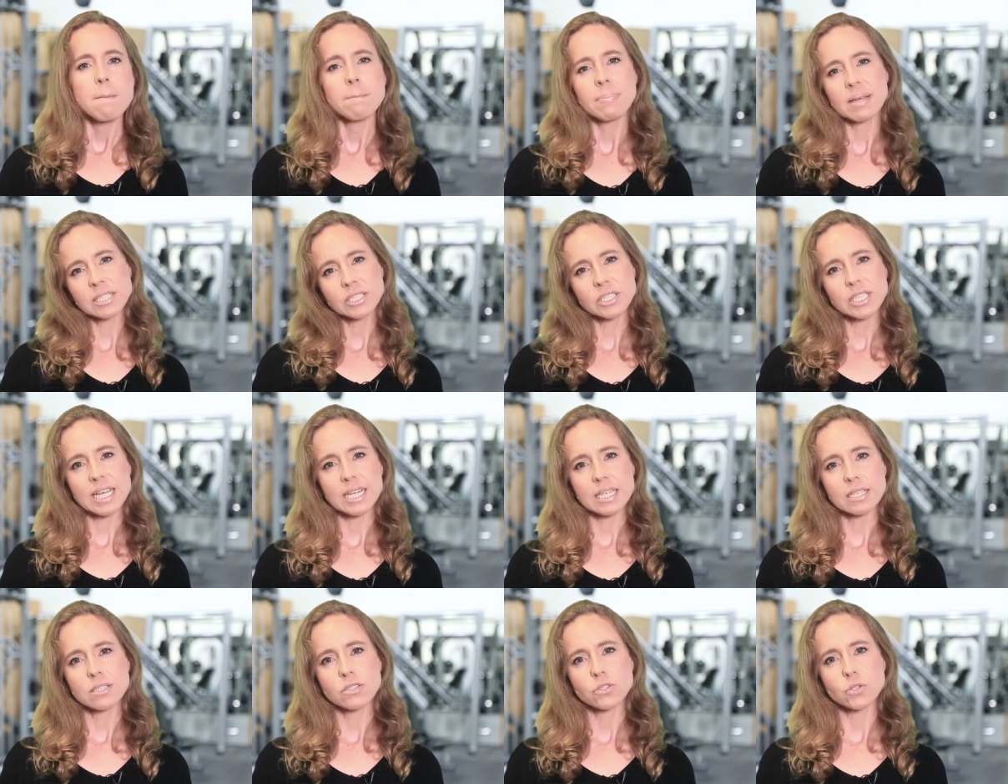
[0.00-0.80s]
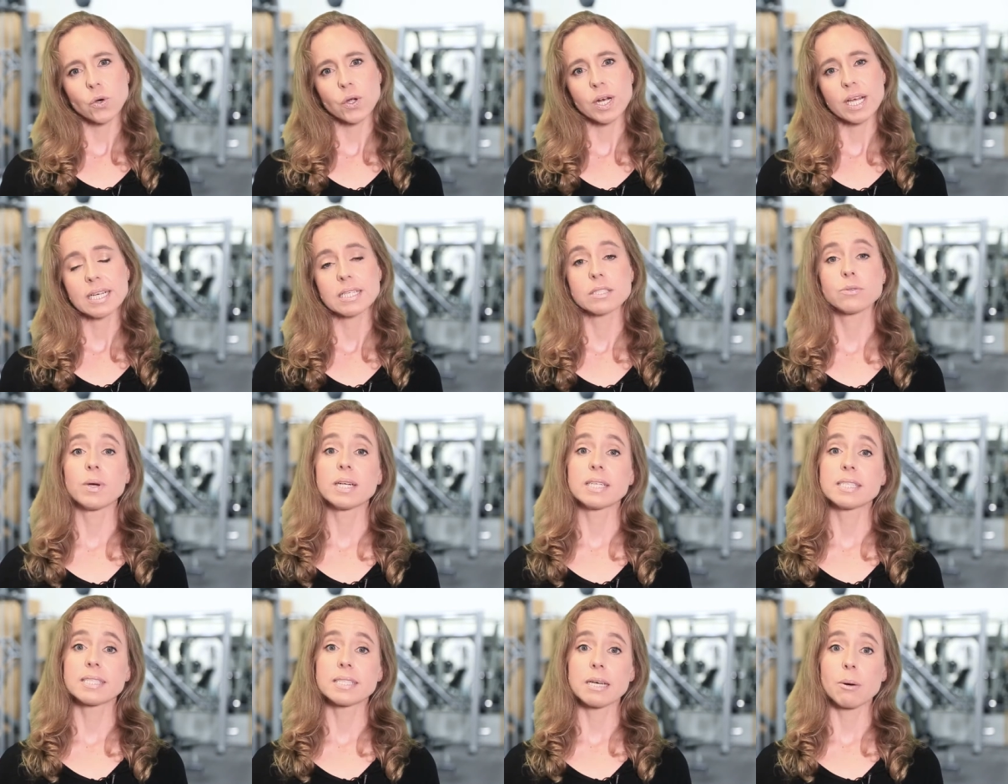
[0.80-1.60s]
Binge eating disorder is
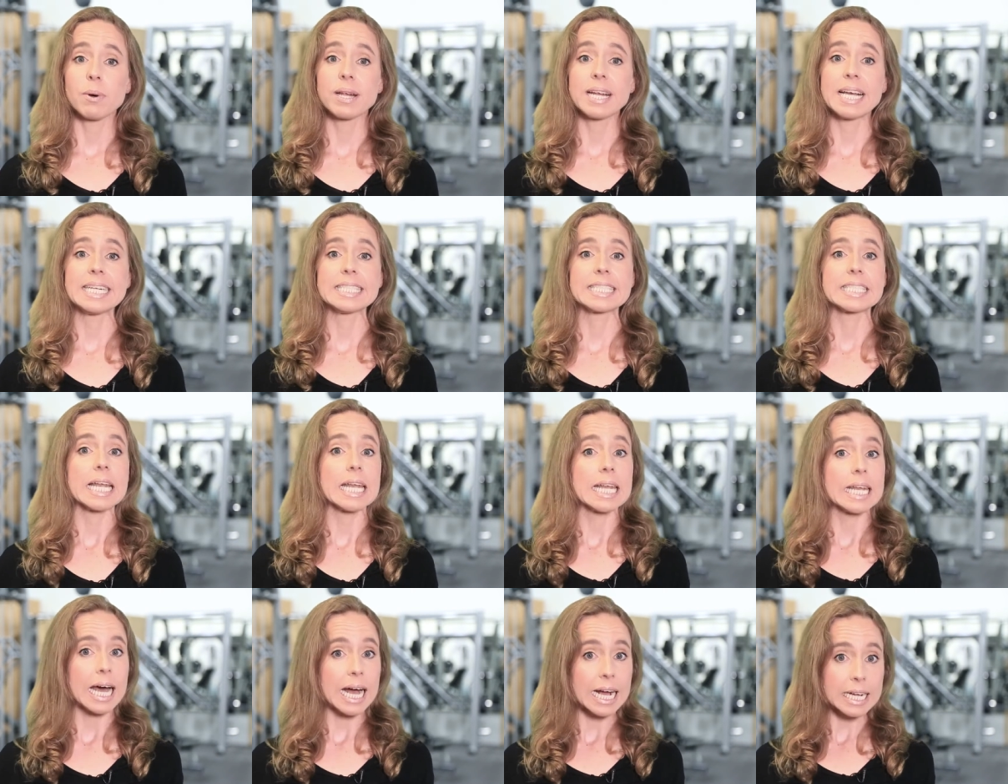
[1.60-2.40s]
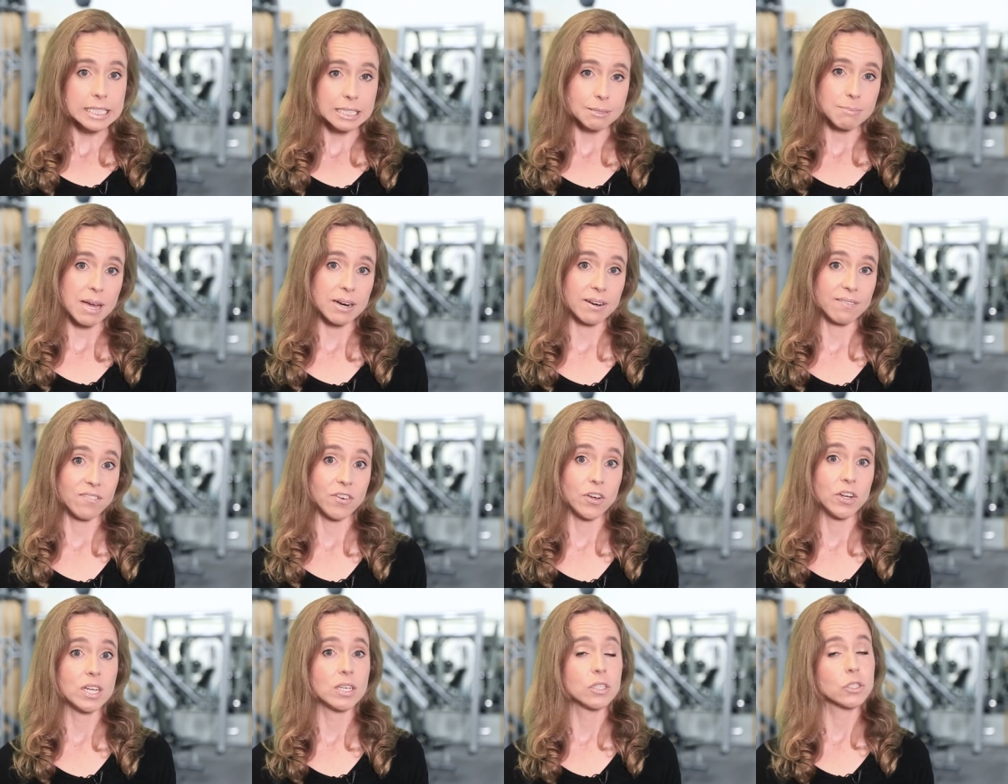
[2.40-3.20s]
when someone eats a large amount of
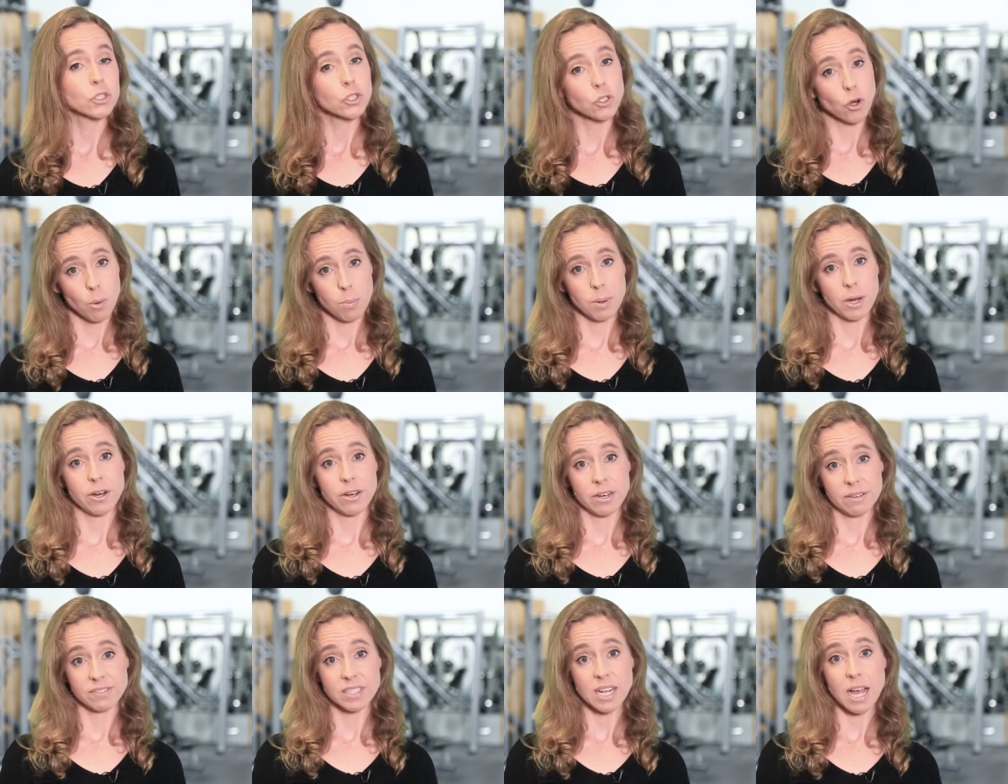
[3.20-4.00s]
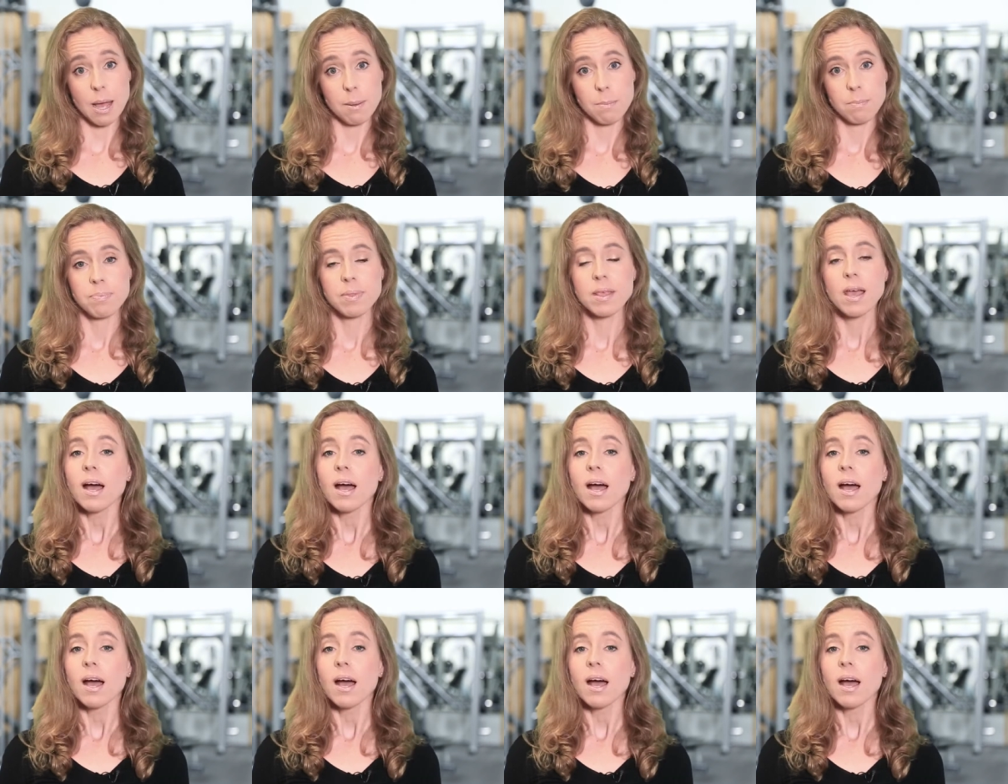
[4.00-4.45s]
food in a short period of time.